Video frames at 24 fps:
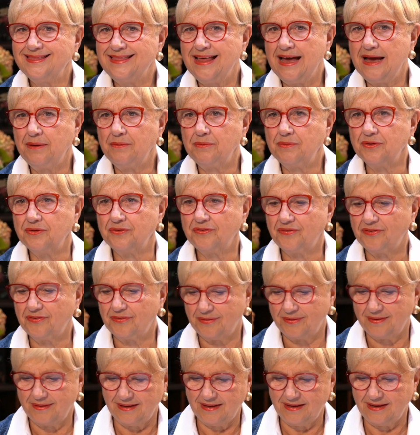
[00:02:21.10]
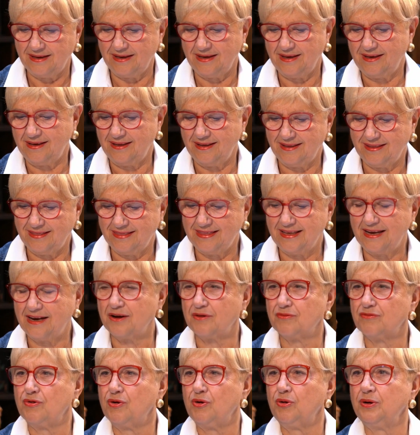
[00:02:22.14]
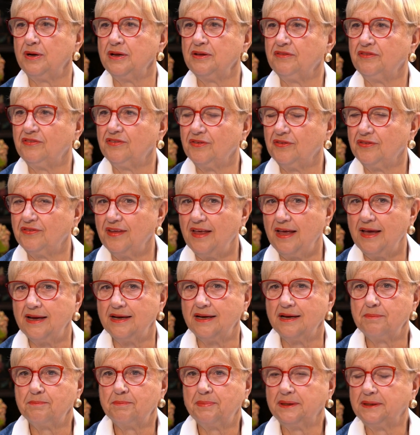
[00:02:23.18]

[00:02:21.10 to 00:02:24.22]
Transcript: that was their role in society.